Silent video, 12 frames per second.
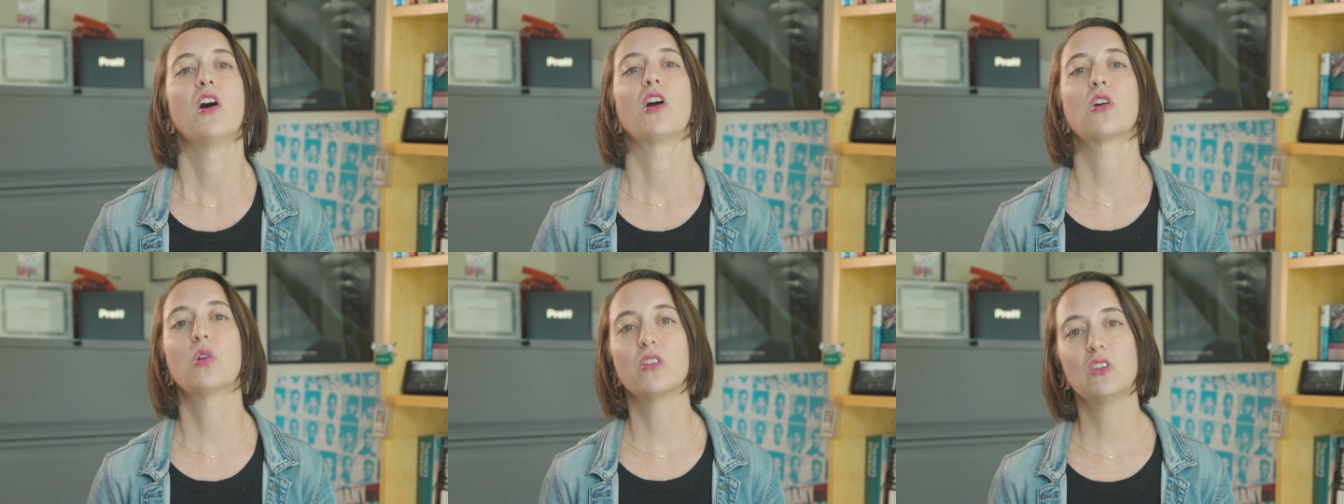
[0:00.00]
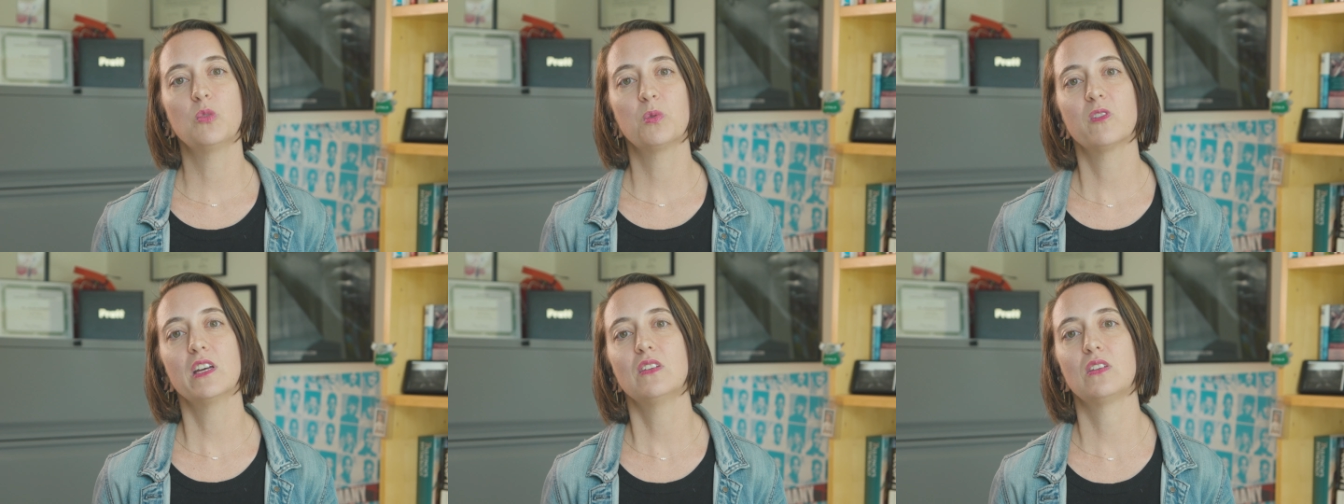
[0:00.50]
Our courses
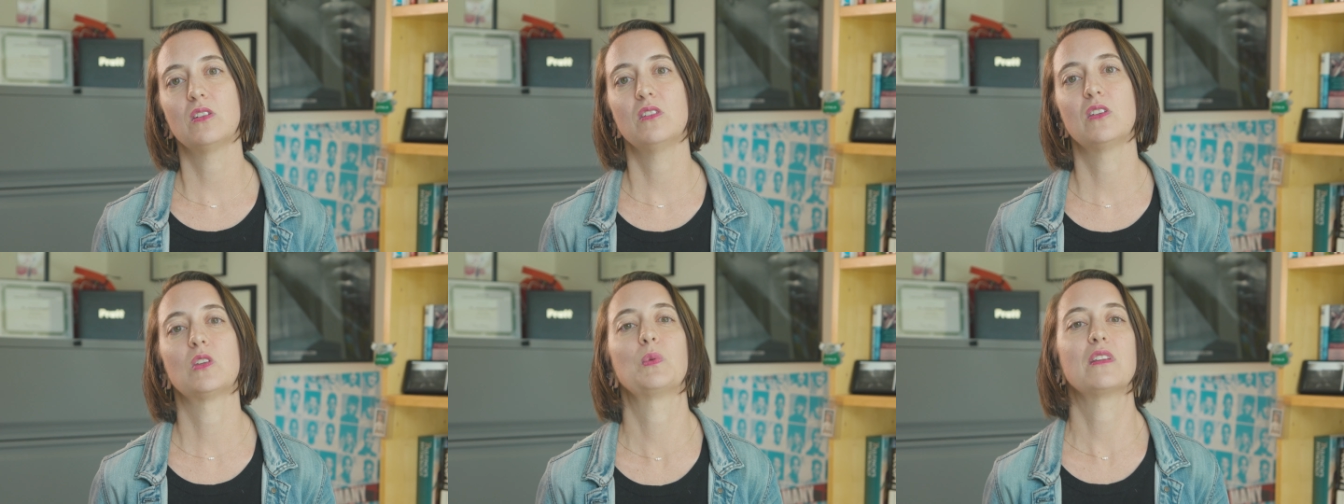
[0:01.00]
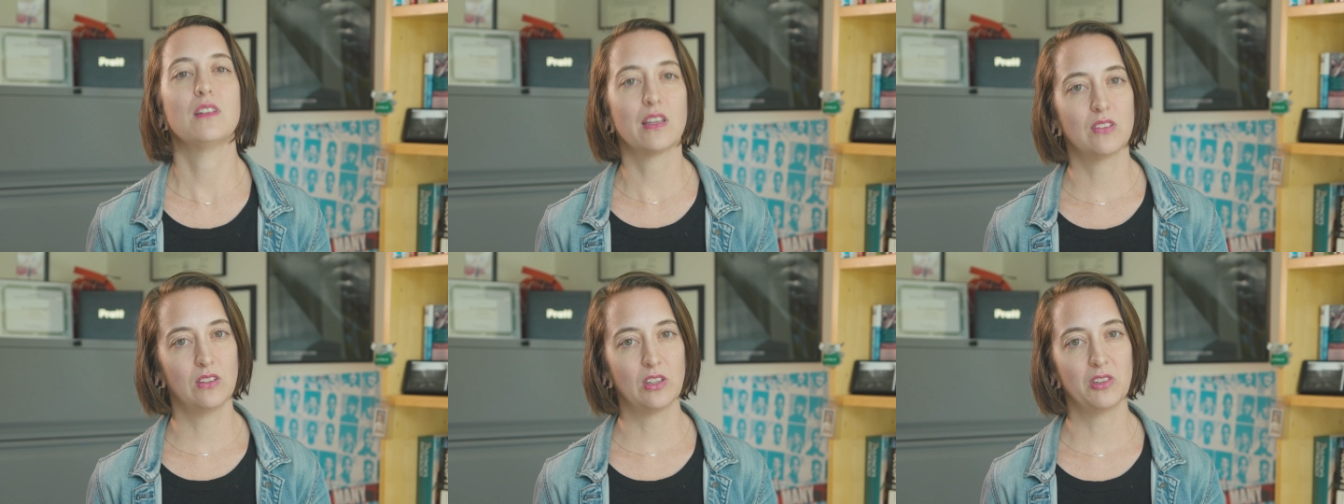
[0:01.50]
provide students with the
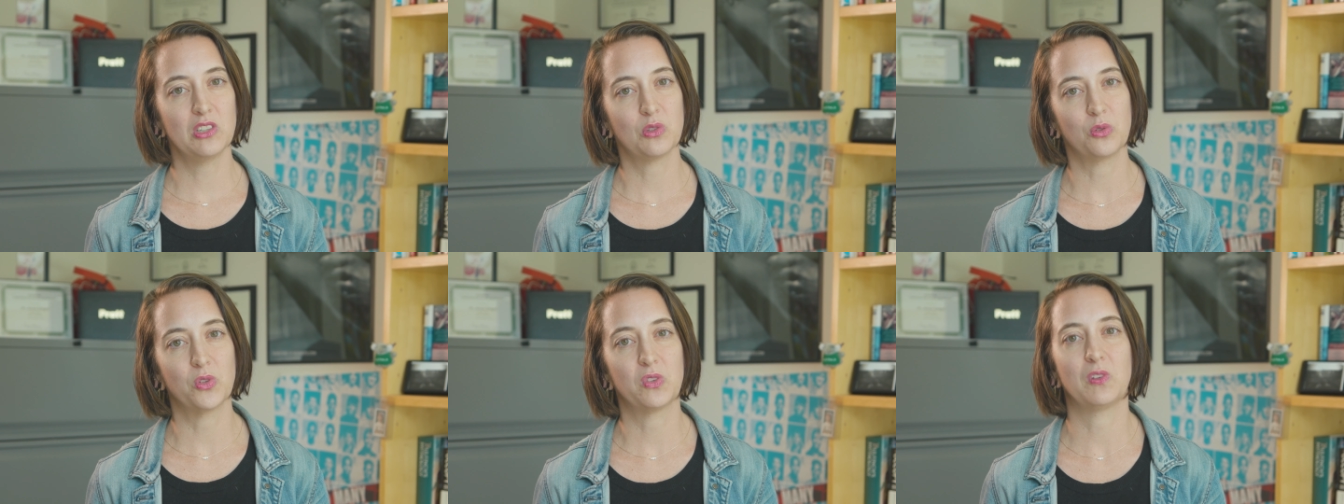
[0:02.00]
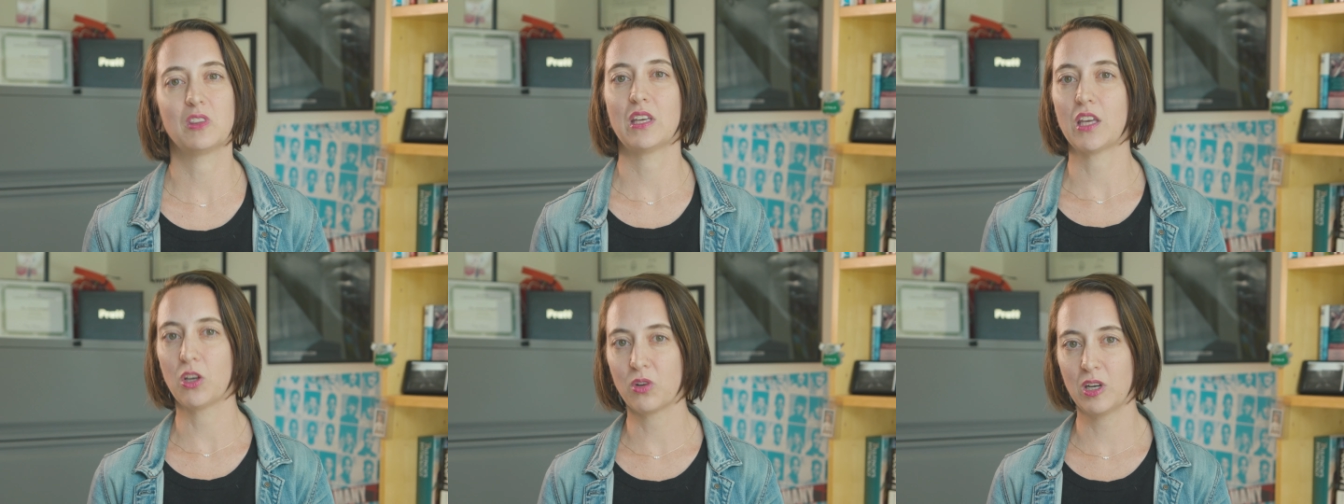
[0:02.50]
necessary tools for
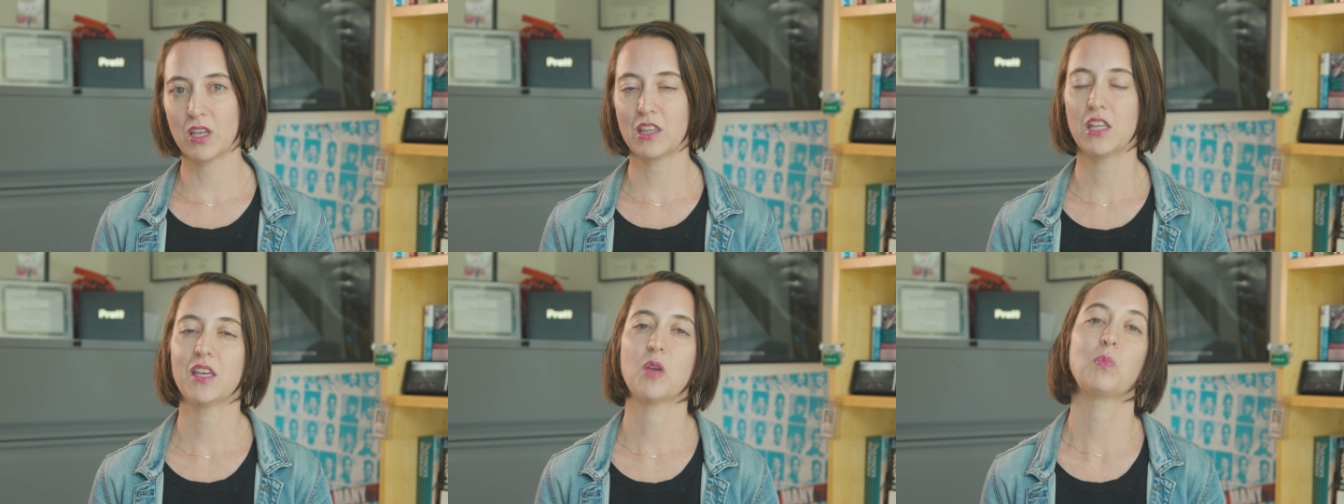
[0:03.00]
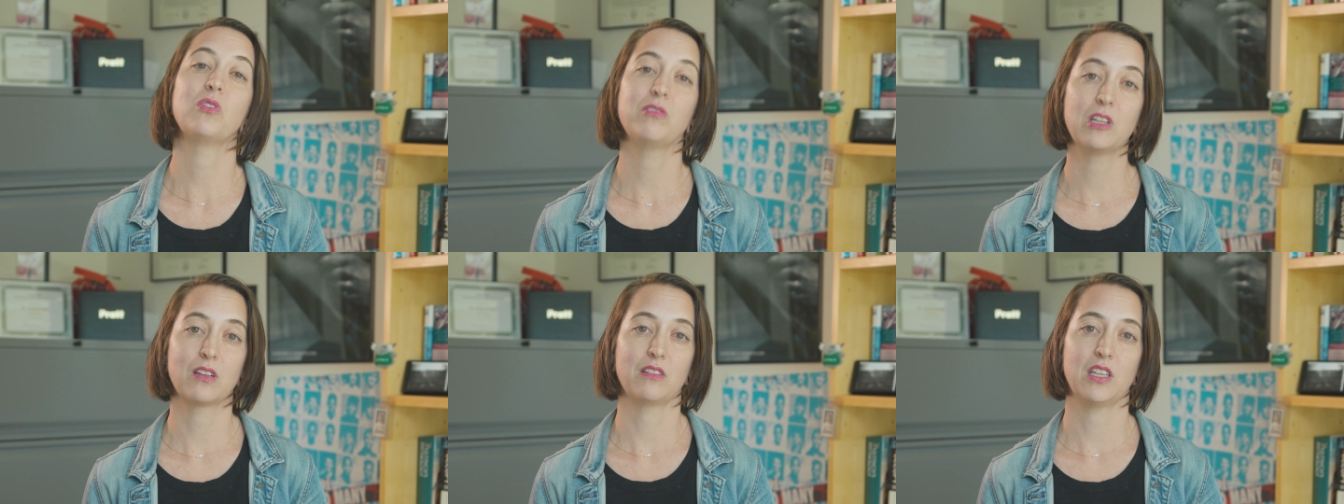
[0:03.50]
thinking critically and
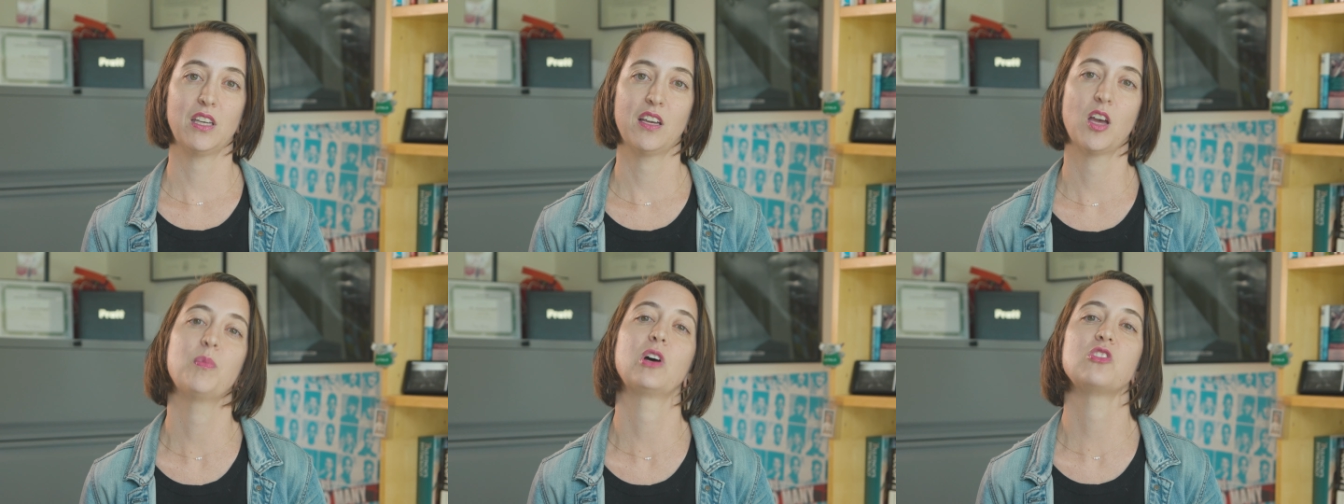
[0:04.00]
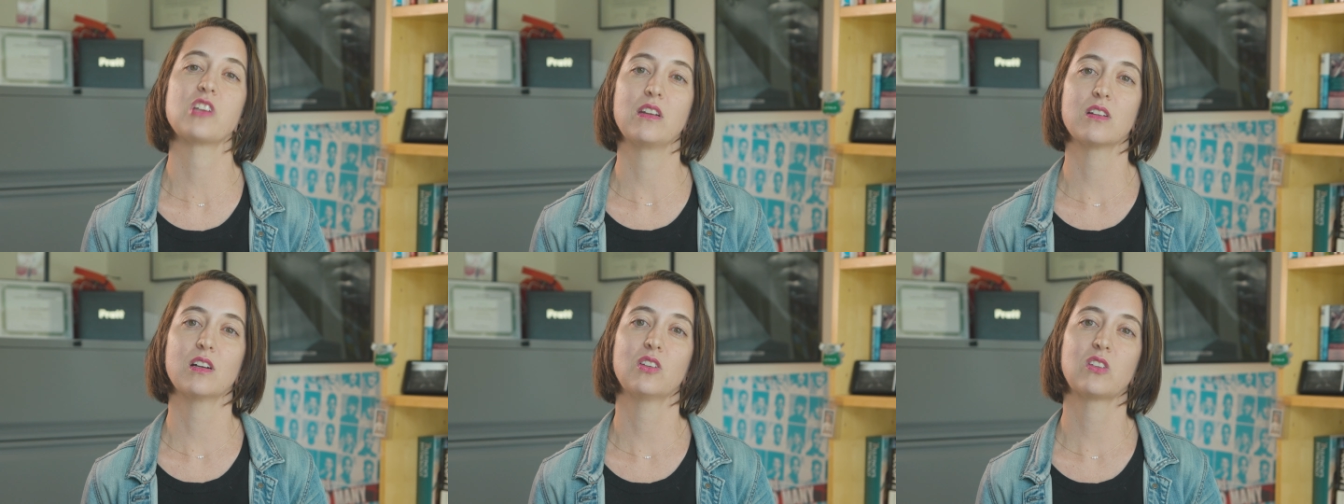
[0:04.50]
politically about
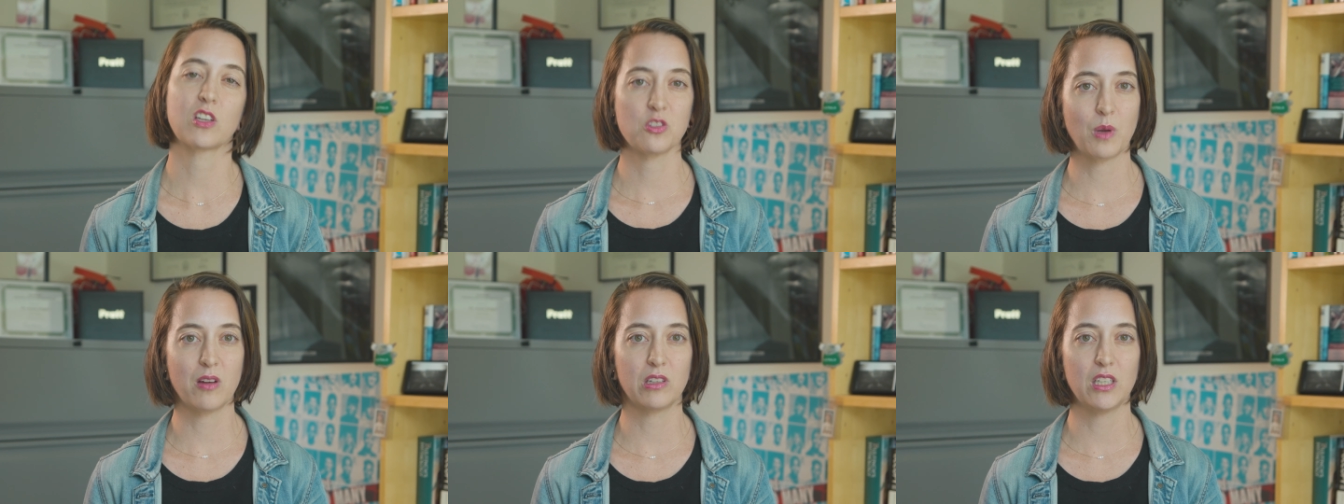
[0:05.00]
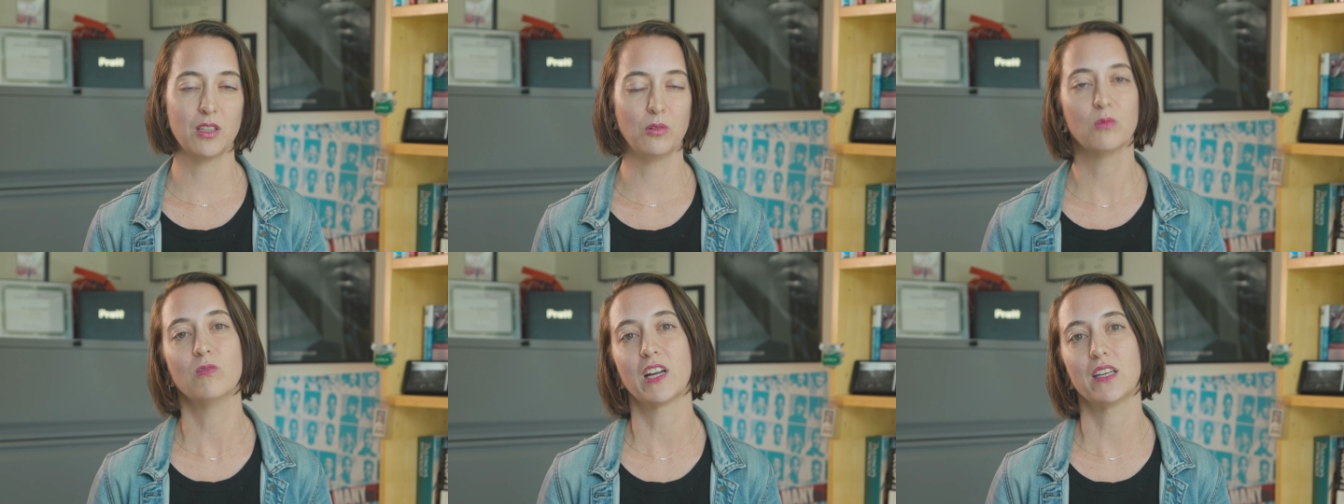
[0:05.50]
gender, sexuality,
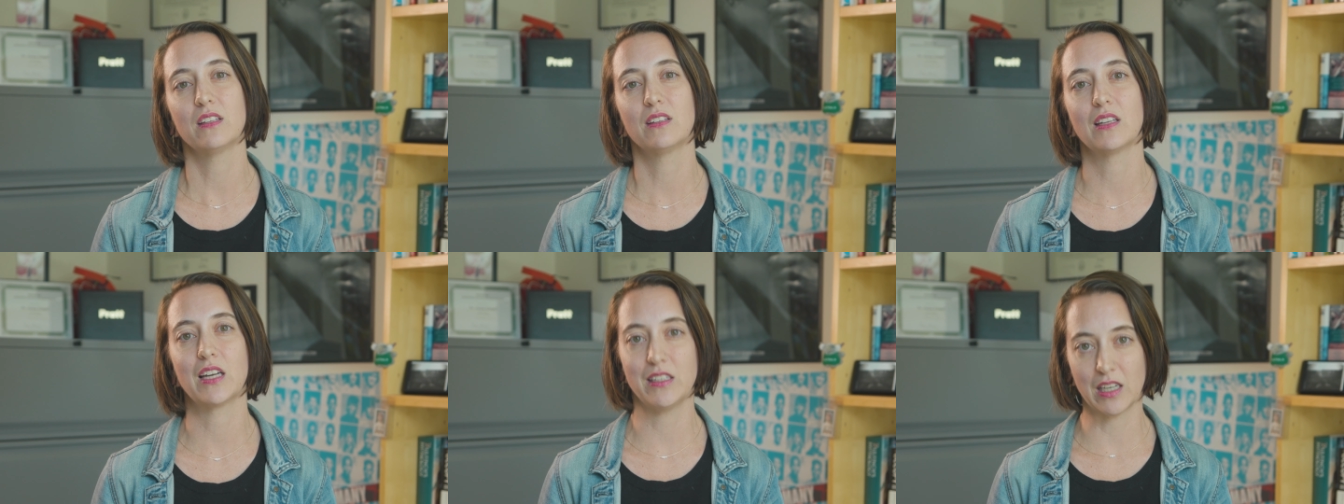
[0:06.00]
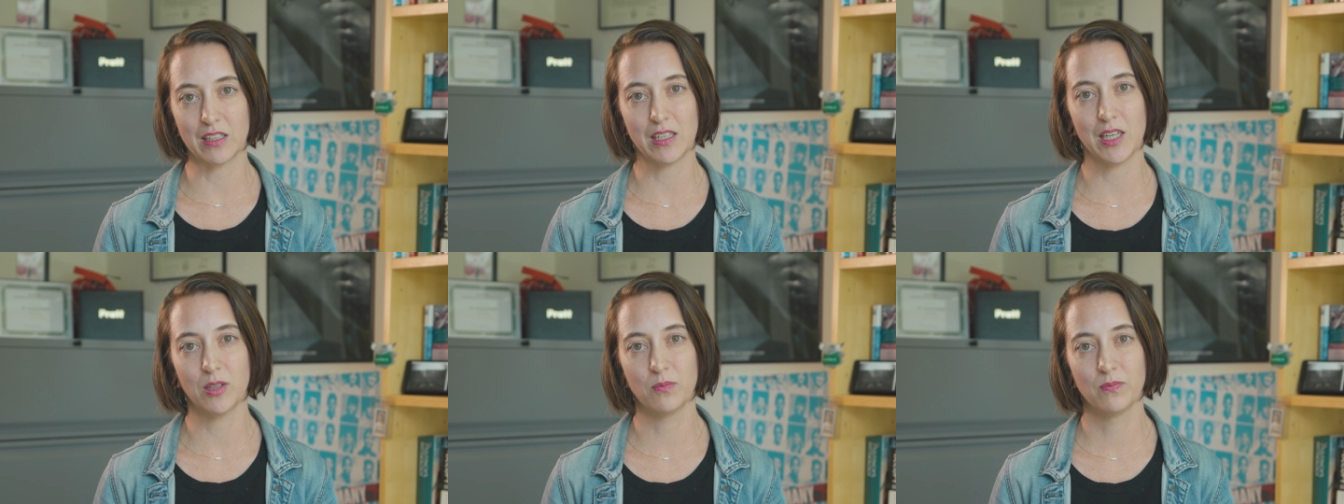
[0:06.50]
race, and
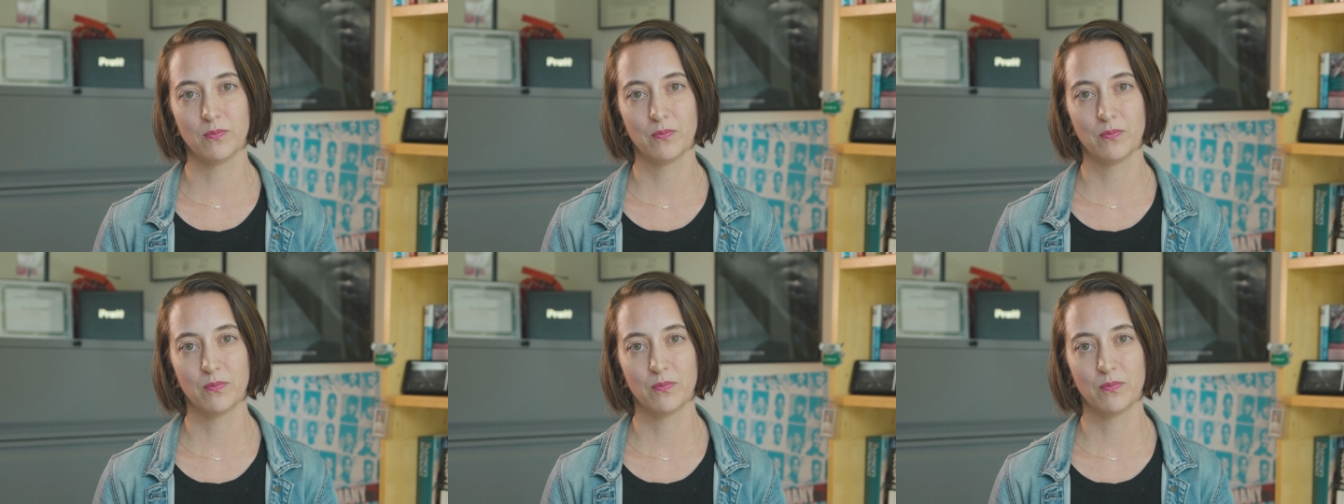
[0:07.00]
identity.